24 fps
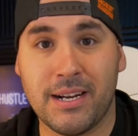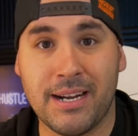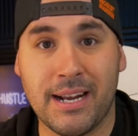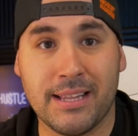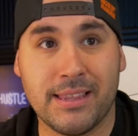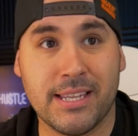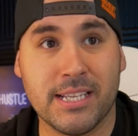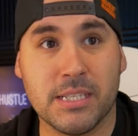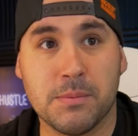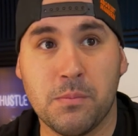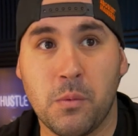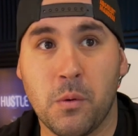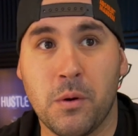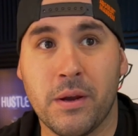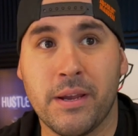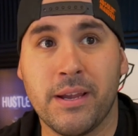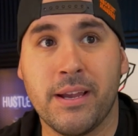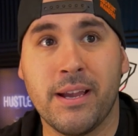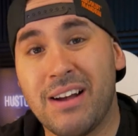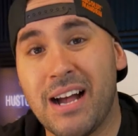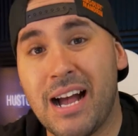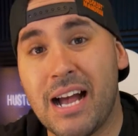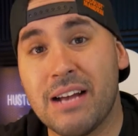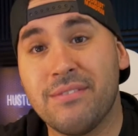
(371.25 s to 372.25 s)
And at this
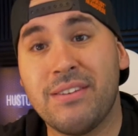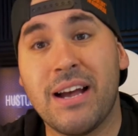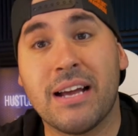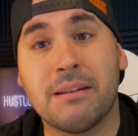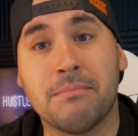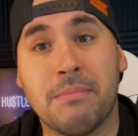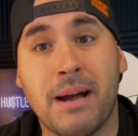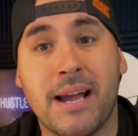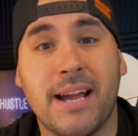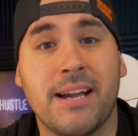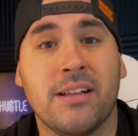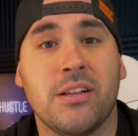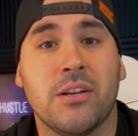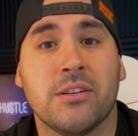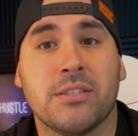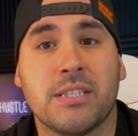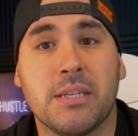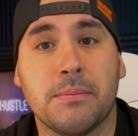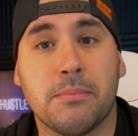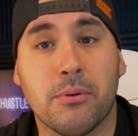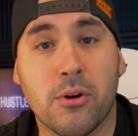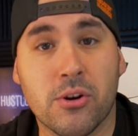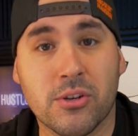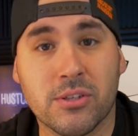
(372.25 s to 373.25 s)
point, I've had my
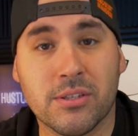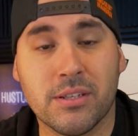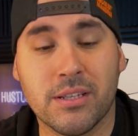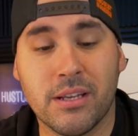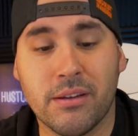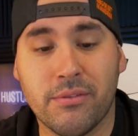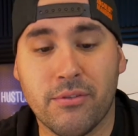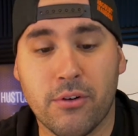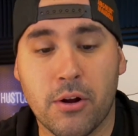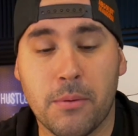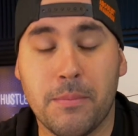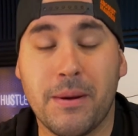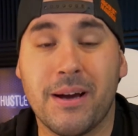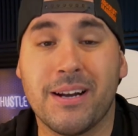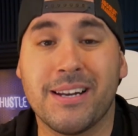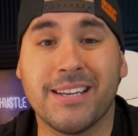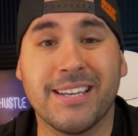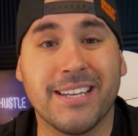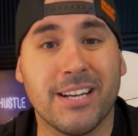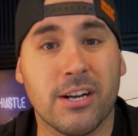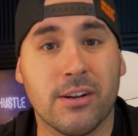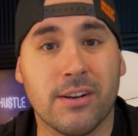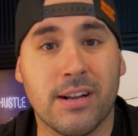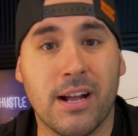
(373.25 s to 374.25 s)
LLC personally for about a
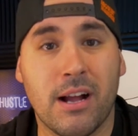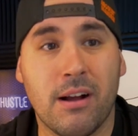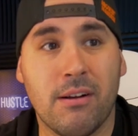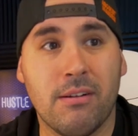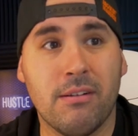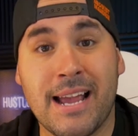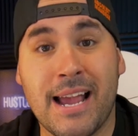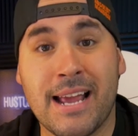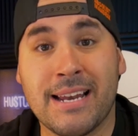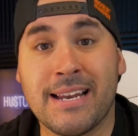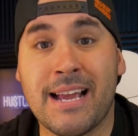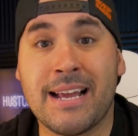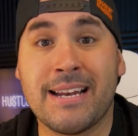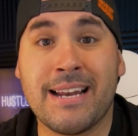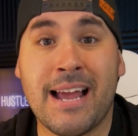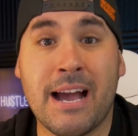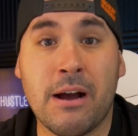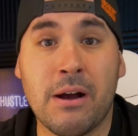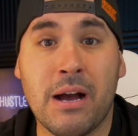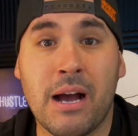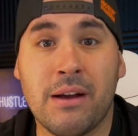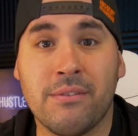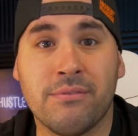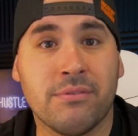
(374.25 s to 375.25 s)
year now, and I
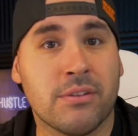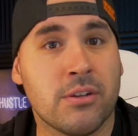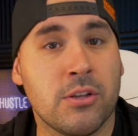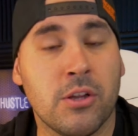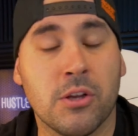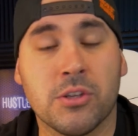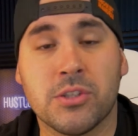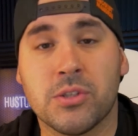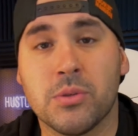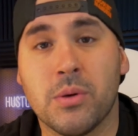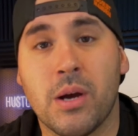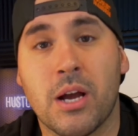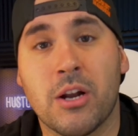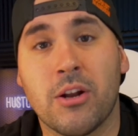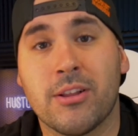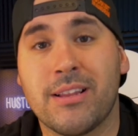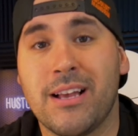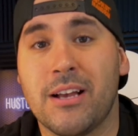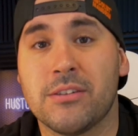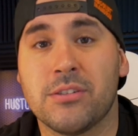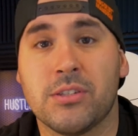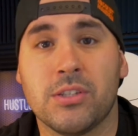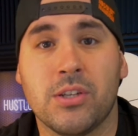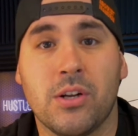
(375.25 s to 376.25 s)
now have close to
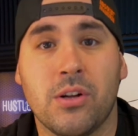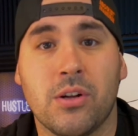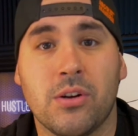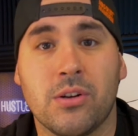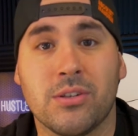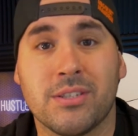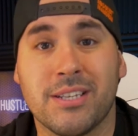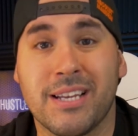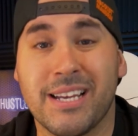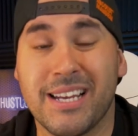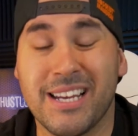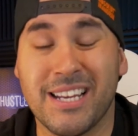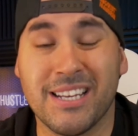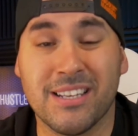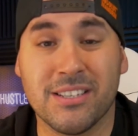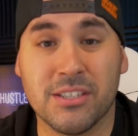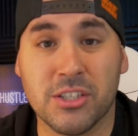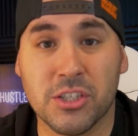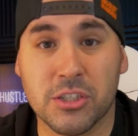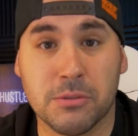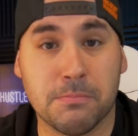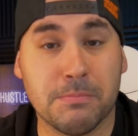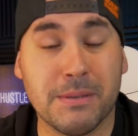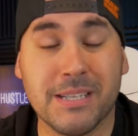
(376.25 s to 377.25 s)
$100,000 in
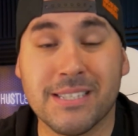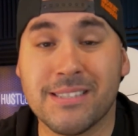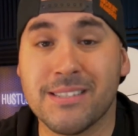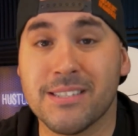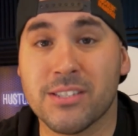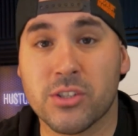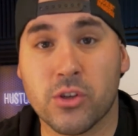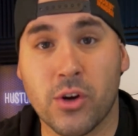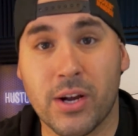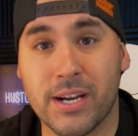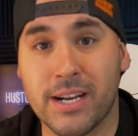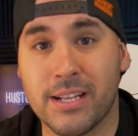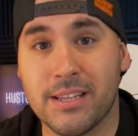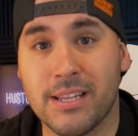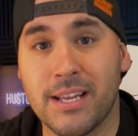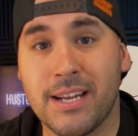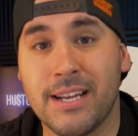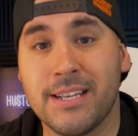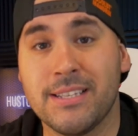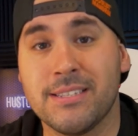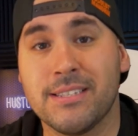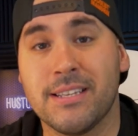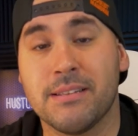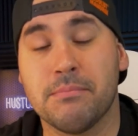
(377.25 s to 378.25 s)
just business credit
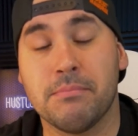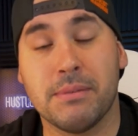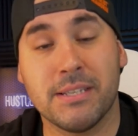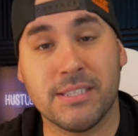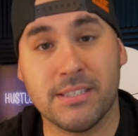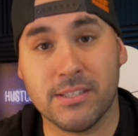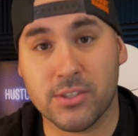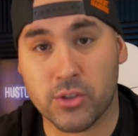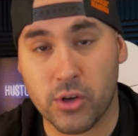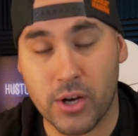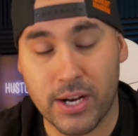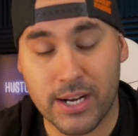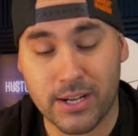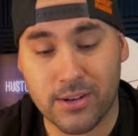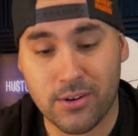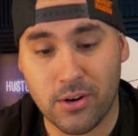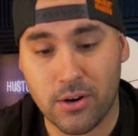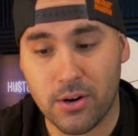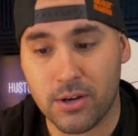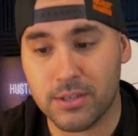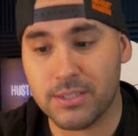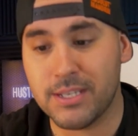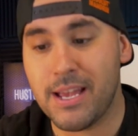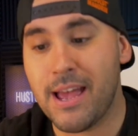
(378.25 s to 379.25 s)
lines and business credit
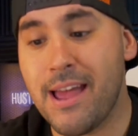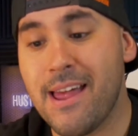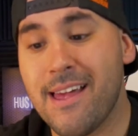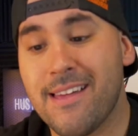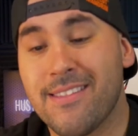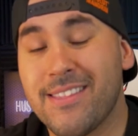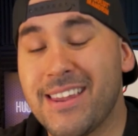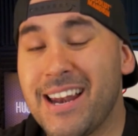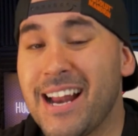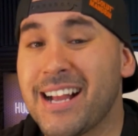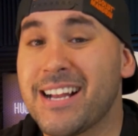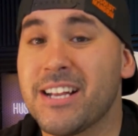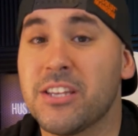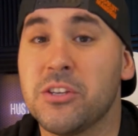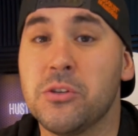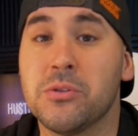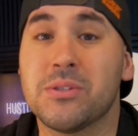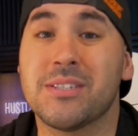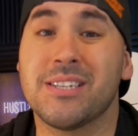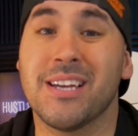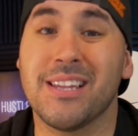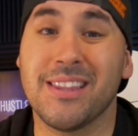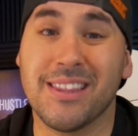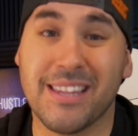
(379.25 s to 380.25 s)
cards that I can
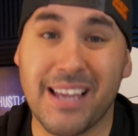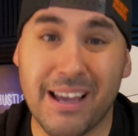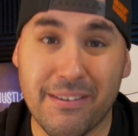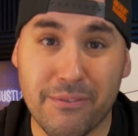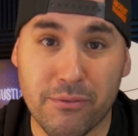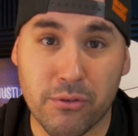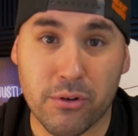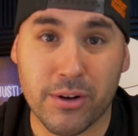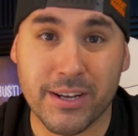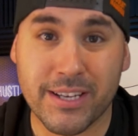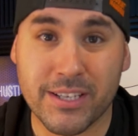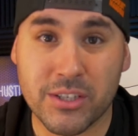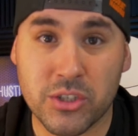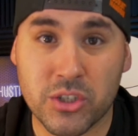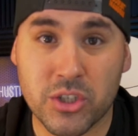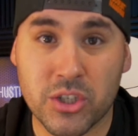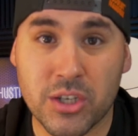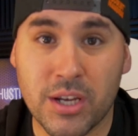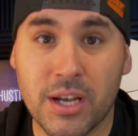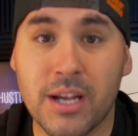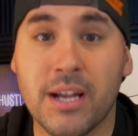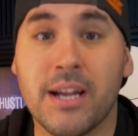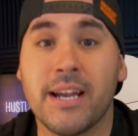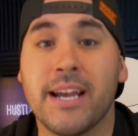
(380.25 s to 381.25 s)
use to
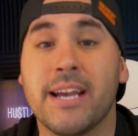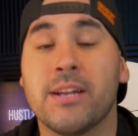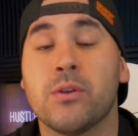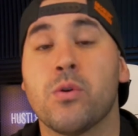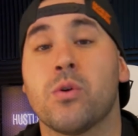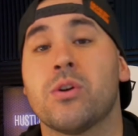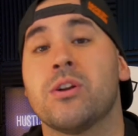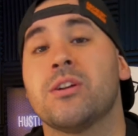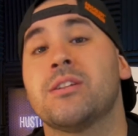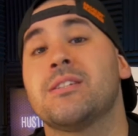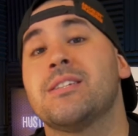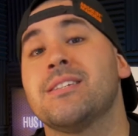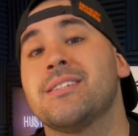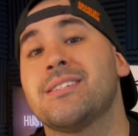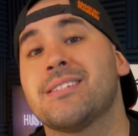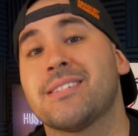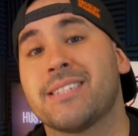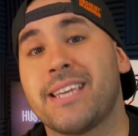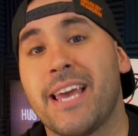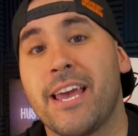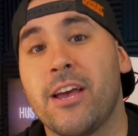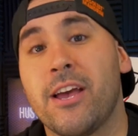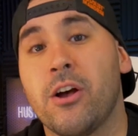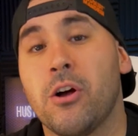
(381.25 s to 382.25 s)
leverage in order to
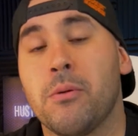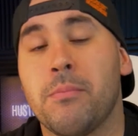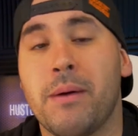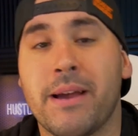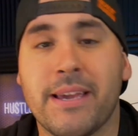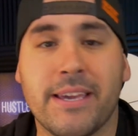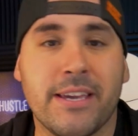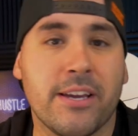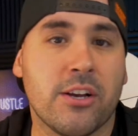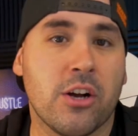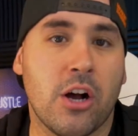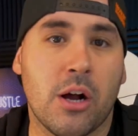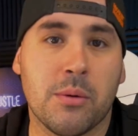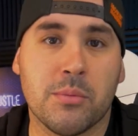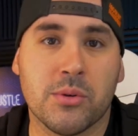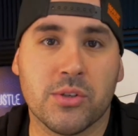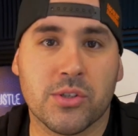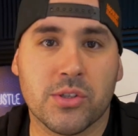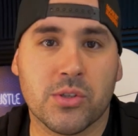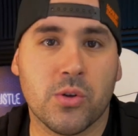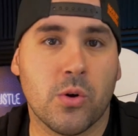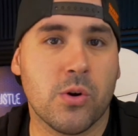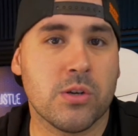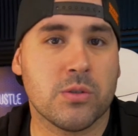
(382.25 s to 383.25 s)
scale my e-commerce
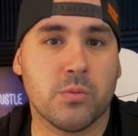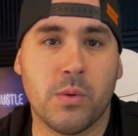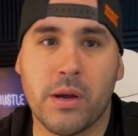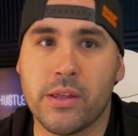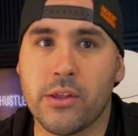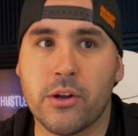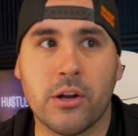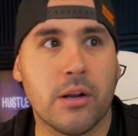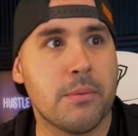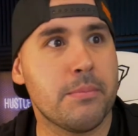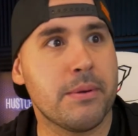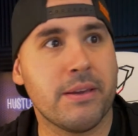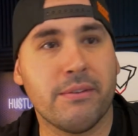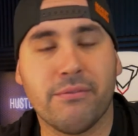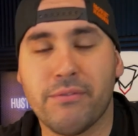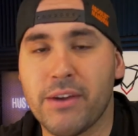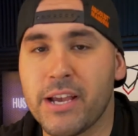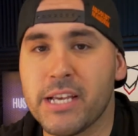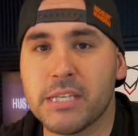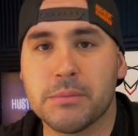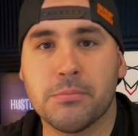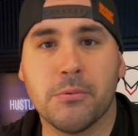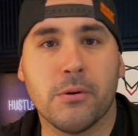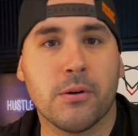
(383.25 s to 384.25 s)
stores, whether it be
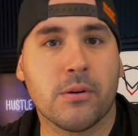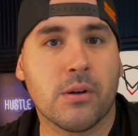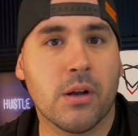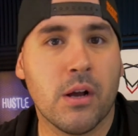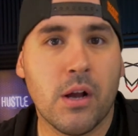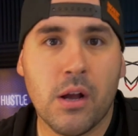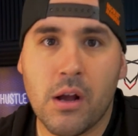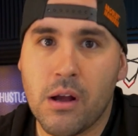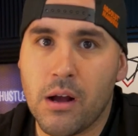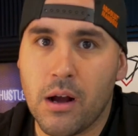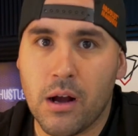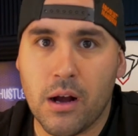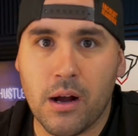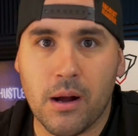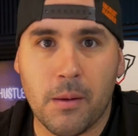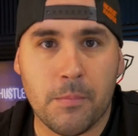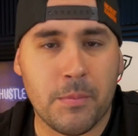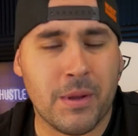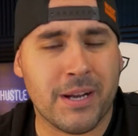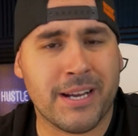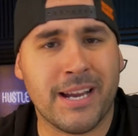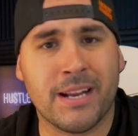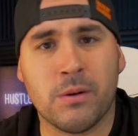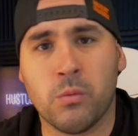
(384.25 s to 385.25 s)
Facebook,
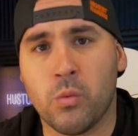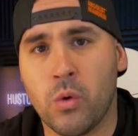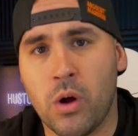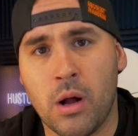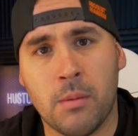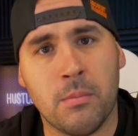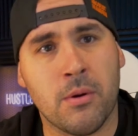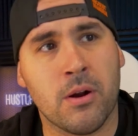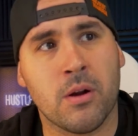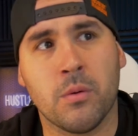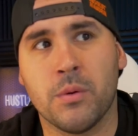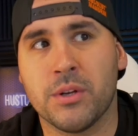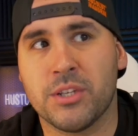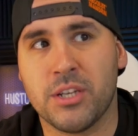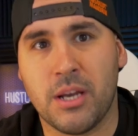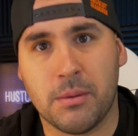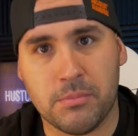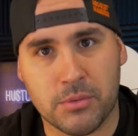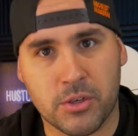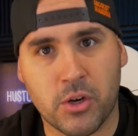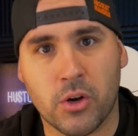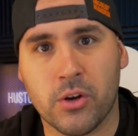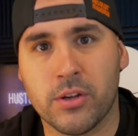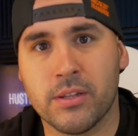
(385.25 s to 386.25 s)
again, Walmart, which I'm
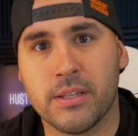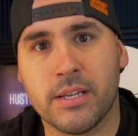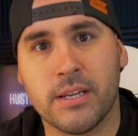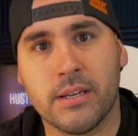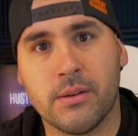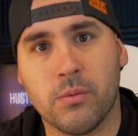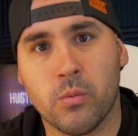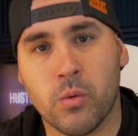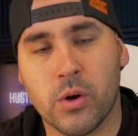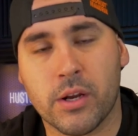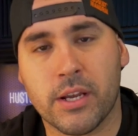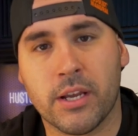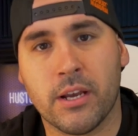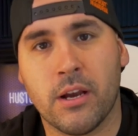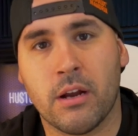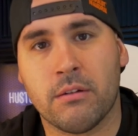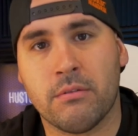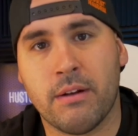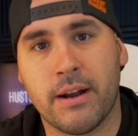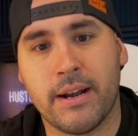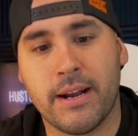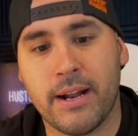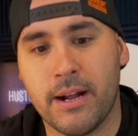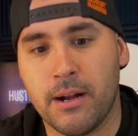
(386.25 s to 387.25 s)
currently working on
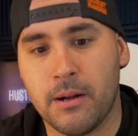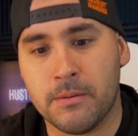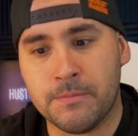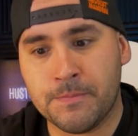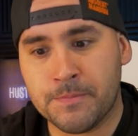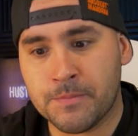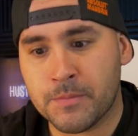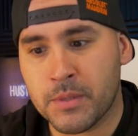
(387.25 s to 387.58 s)
right now.